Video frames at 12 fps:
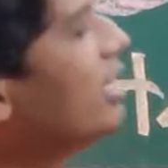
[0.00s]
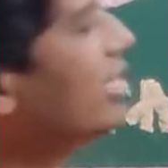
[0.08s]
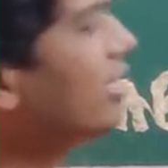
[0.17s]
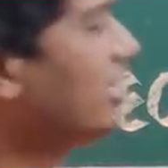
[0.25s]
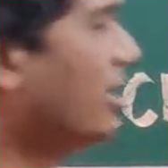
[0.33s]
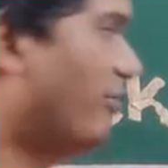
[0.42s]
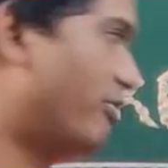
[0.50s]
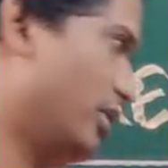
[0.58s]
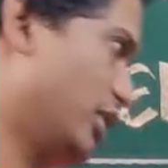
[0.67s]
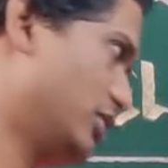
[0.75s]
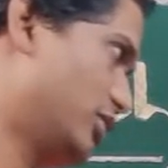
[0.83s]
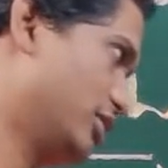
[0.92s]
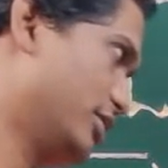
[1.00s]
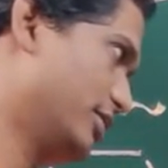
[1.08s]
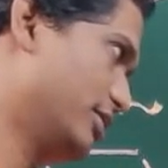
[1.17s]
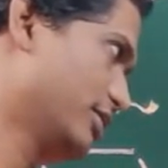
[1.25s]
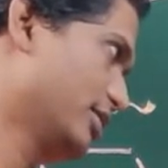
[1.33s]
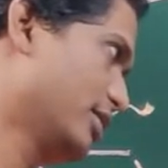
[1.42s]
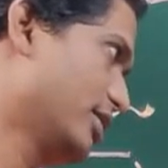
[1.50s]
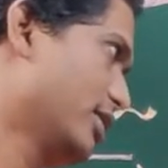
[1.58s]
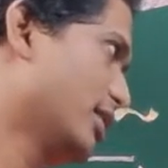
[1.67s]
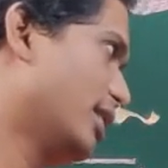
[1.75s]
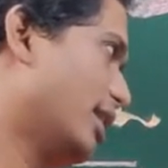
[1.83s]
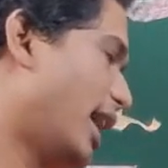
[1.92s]
his definition.
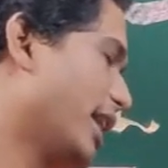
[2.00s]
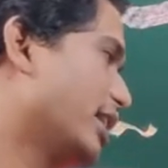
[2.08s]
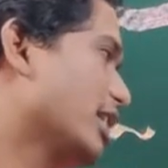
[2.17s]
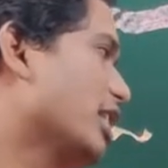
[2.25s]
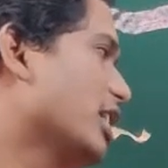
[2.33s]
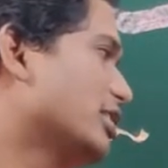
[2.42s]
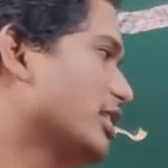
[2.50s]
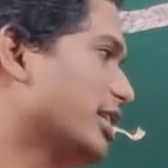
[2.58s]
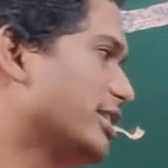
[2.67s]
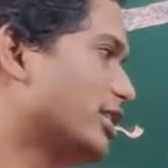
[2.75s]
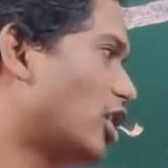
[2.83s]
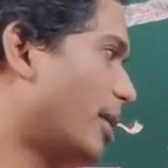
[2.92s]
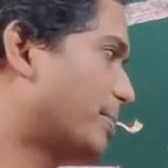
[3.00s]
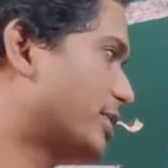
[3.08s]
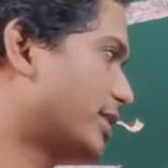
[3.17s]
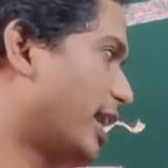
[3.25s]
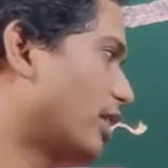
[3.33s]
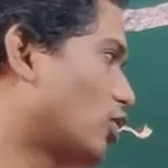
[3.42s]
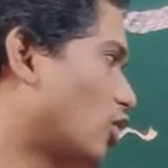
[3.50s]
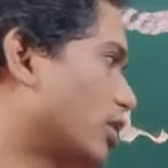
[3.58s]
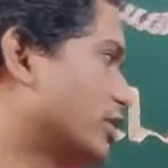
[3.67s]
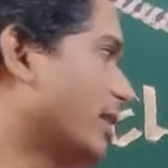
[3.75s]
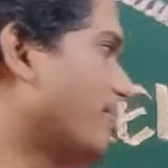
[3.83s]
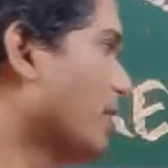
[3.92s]
Like nature is an abstract
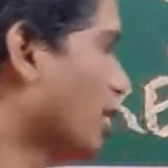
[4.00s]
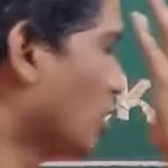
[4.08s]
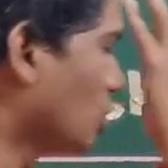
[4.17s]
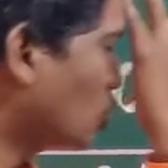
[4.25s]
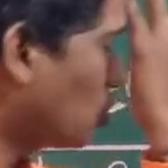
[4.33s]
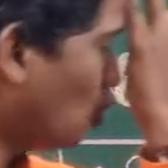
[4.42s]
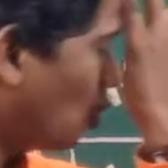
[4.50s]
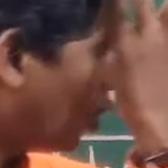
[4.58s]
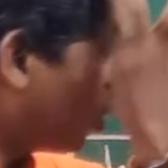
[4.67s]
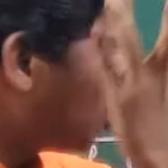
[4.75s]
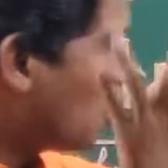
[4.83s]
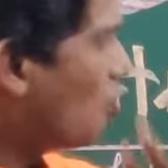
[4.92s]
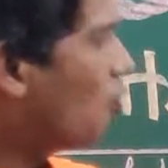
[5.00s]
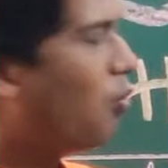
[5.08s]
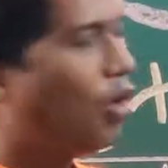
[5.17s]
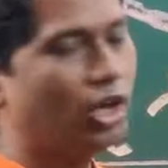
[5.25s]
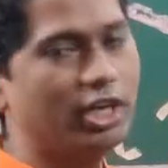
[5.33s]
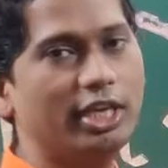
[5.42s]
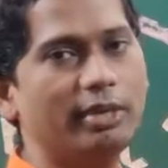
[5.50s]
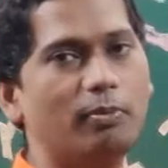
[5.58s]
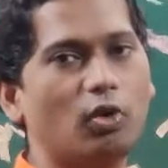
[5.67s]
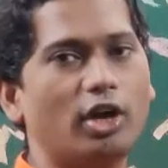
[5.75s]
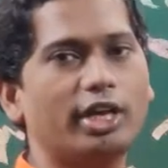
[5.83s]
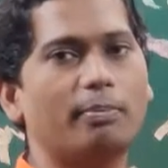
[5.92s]
concept. So what he
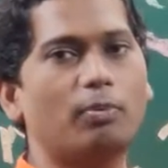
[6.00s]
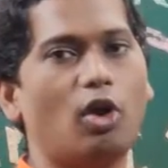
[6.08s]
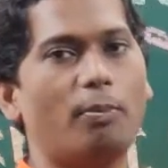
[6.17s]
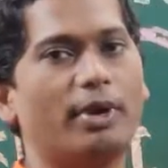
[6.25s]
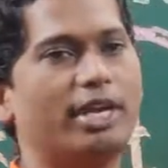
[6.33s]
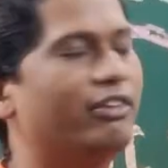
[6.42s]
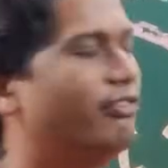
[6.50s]
brought a proper